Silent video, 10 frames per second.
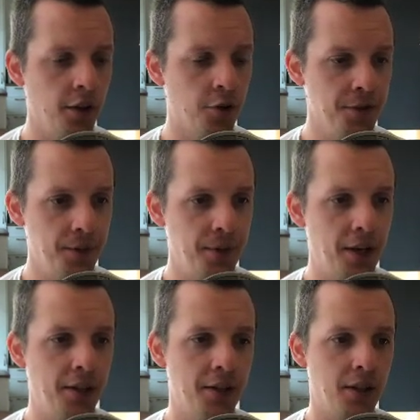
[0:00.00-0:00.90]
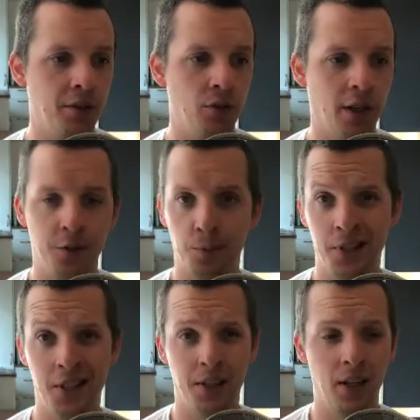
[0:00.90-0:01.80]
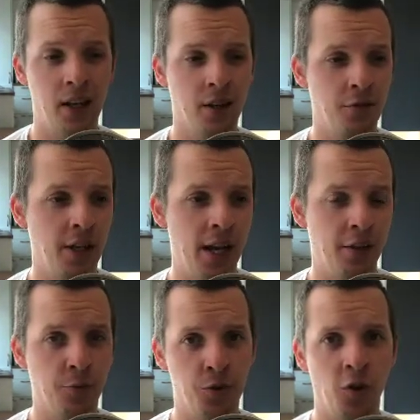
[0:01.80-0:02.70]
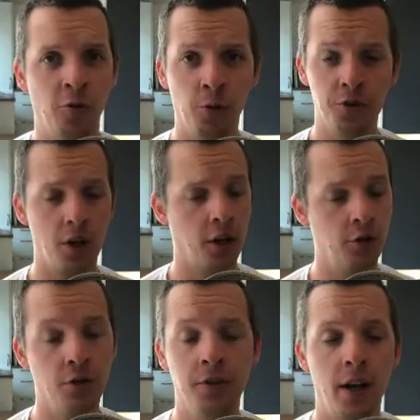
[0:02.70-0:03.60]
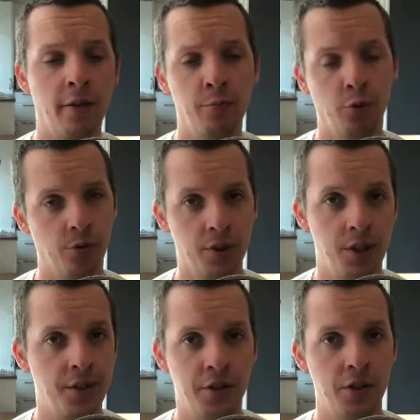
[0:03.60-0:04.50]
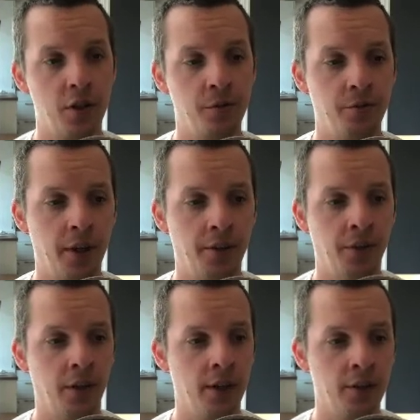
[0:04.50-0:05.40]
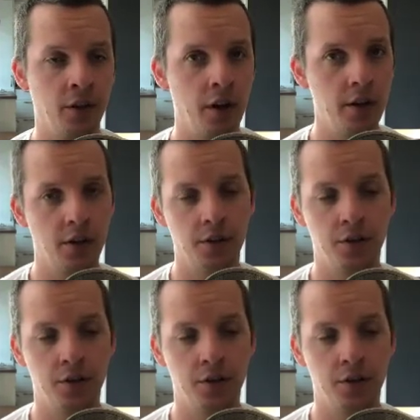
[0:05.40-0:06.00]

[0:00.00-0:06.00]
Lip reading: concept here is that you explicitly create observables, like you don't have proxies and stuff in Dart,